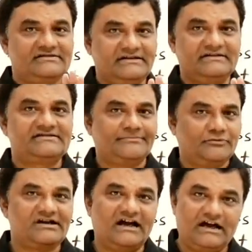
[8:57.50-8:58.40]
See,
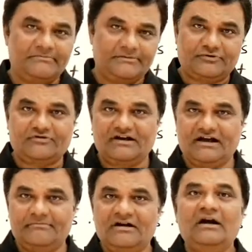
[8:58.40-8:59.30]
suppose I am a
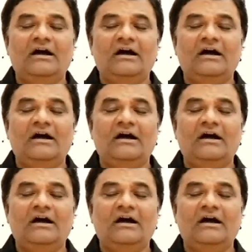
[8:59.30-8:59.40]
program.